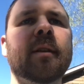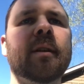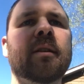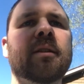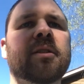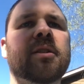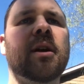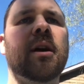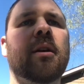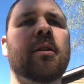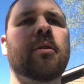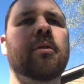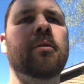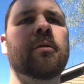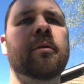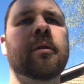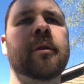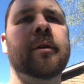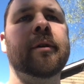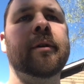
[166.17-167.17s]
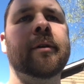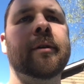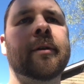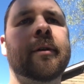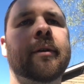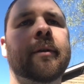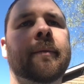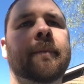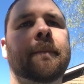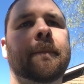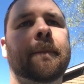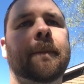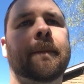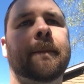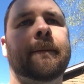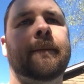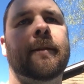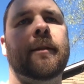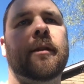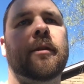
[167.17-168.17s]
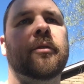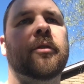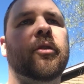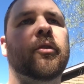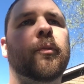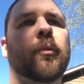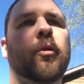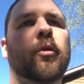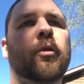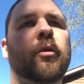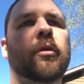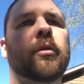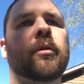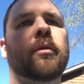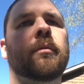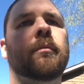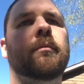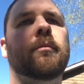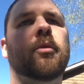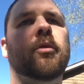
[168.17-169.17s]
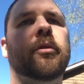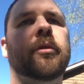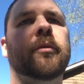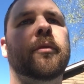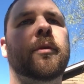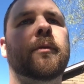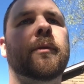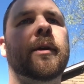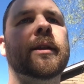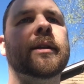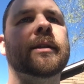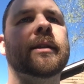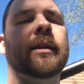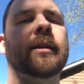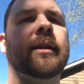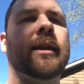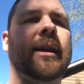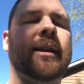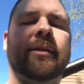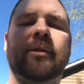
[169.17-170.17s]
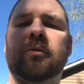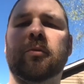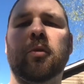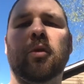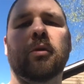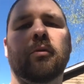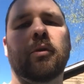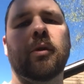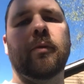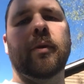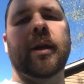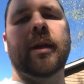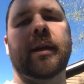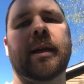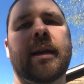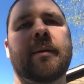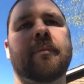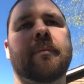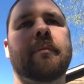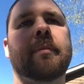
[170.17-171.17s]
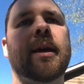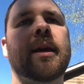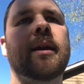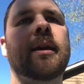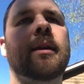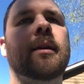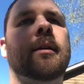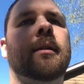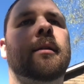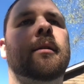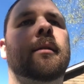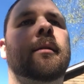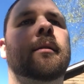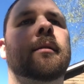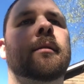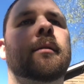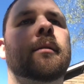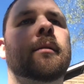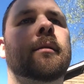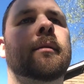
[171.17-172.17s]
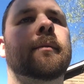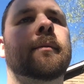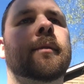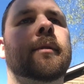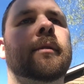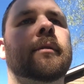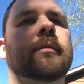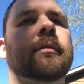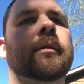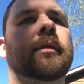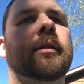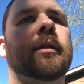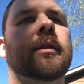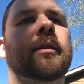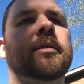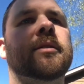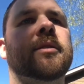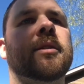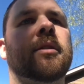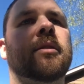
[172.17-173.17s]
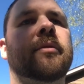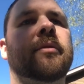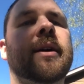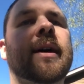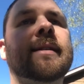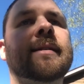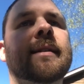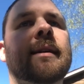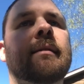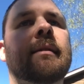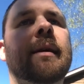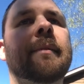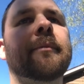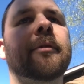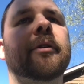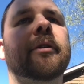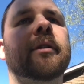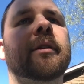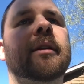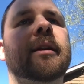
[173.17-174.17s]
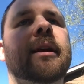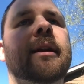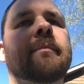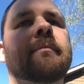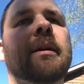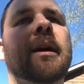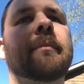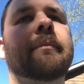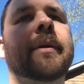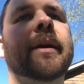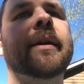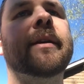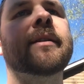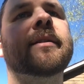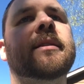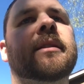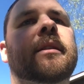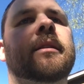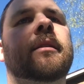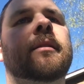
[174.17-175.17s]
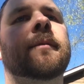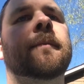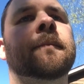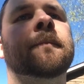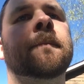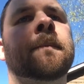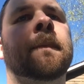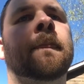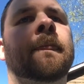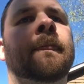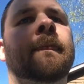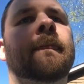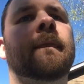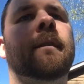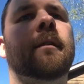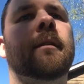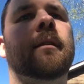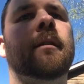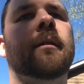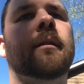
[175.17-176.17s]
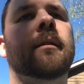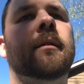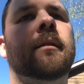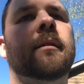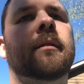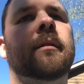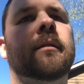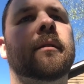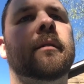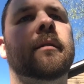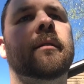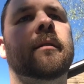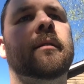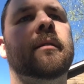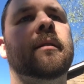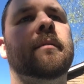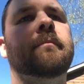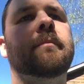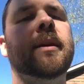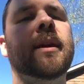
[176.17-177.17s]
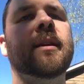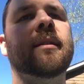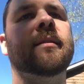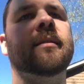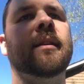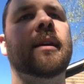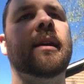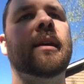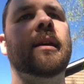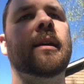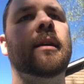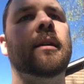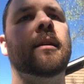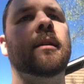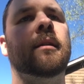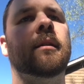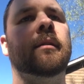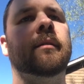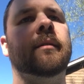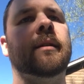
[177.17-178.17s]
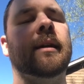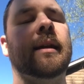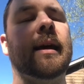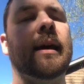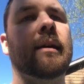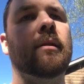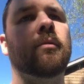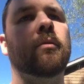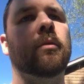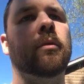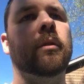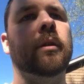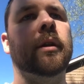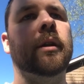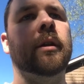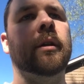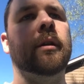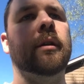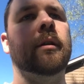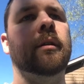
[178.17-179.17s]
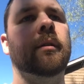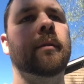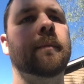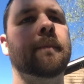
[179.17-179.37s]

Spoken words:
So there's more than one way to skin a cat. There's more than one way to keep a bee, and so that's how I'm going to keep my bees. And the big thing that I wanted,